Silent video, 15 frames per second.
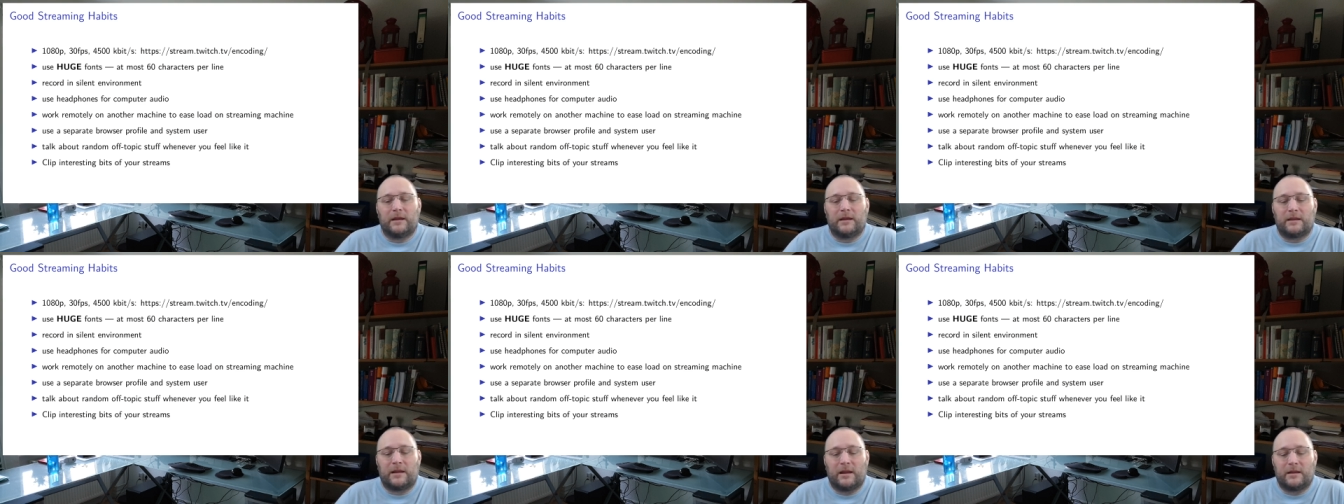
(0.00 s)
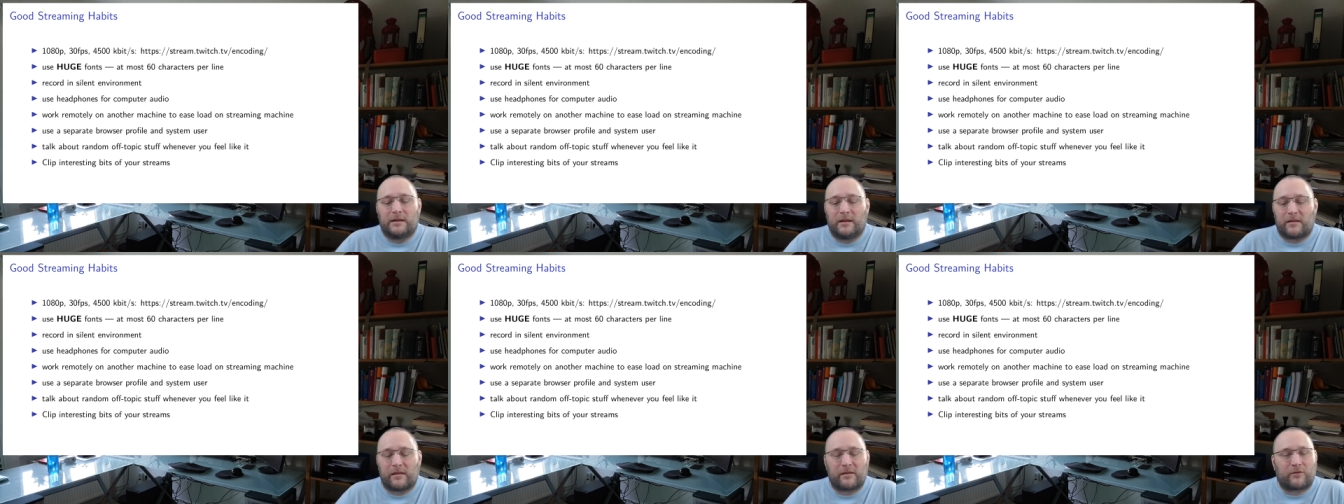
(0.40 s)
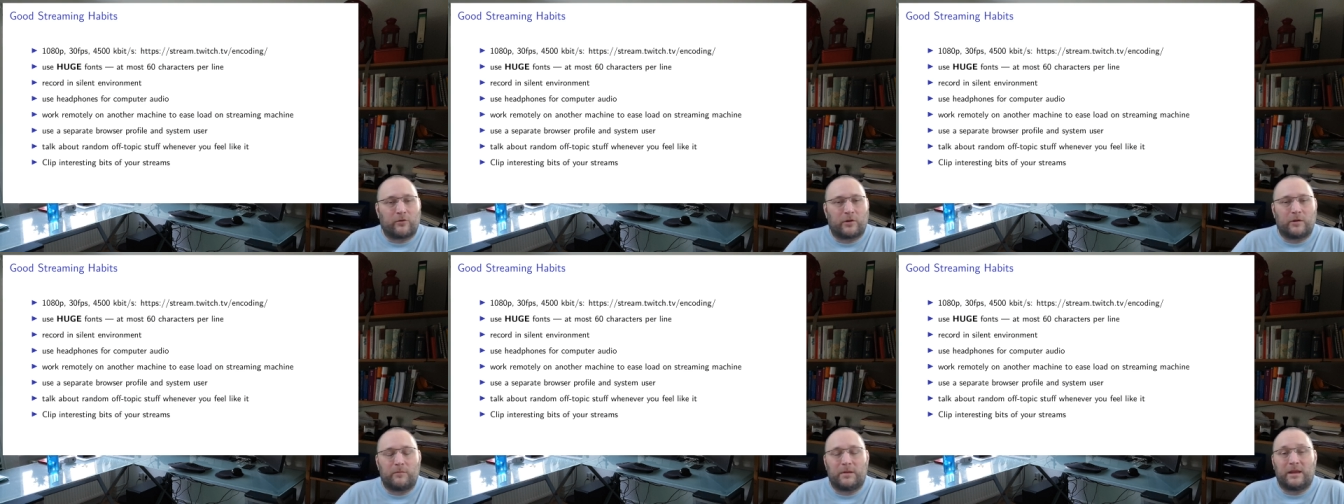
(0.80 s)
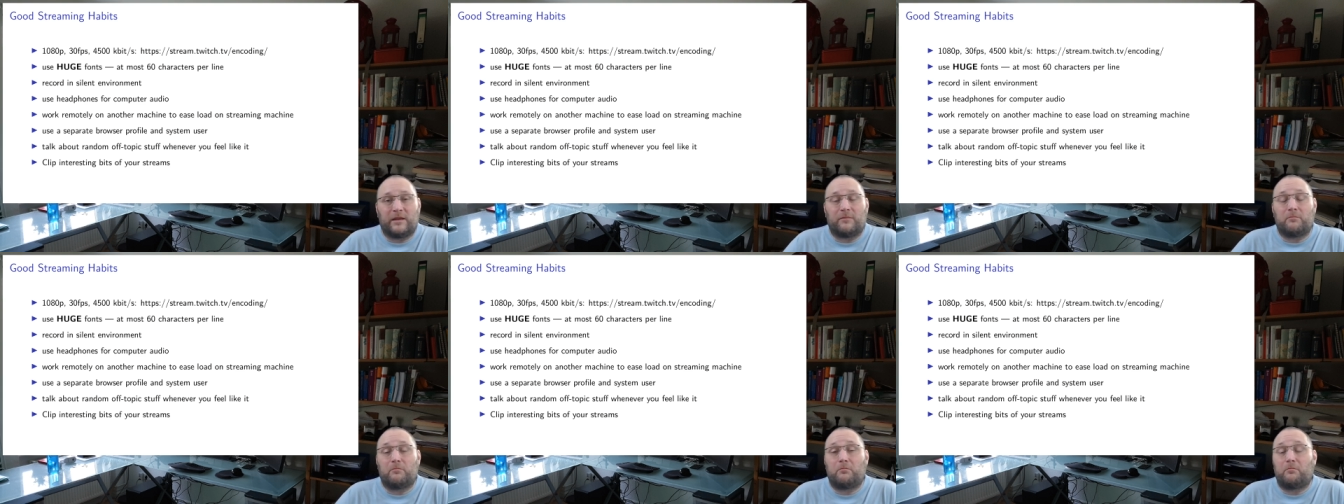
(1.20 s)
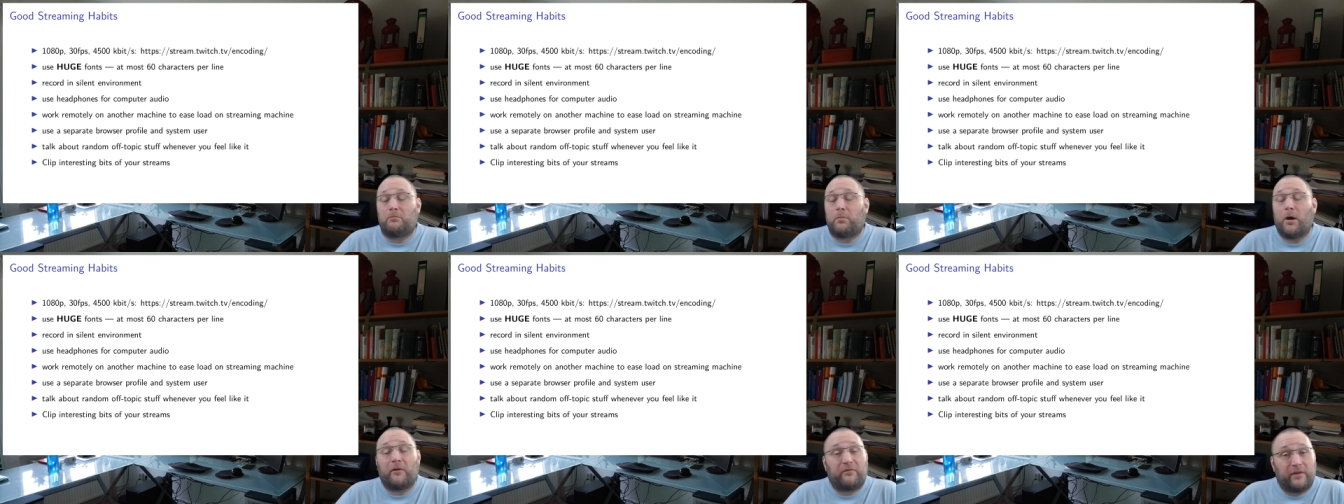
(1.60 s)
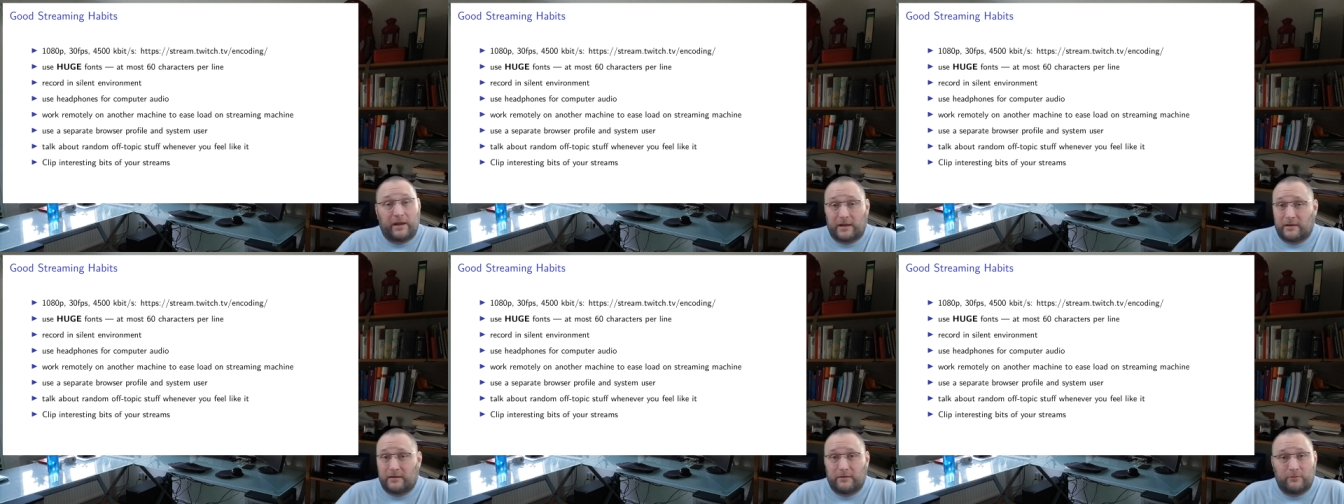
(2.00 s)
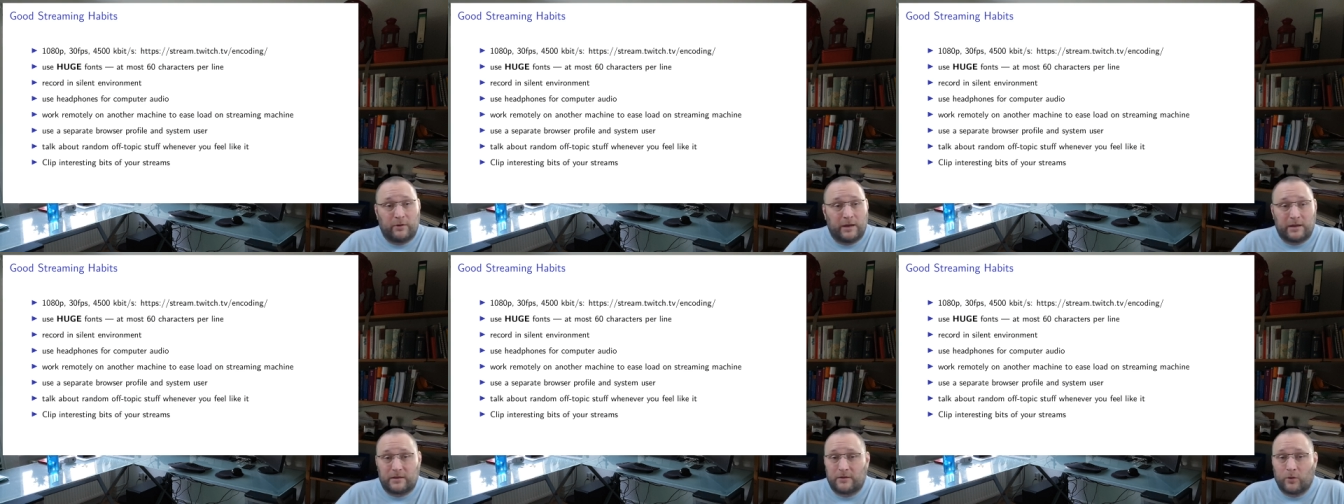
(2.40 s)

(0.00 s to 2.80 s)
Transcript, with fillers: then this is going to be perfect right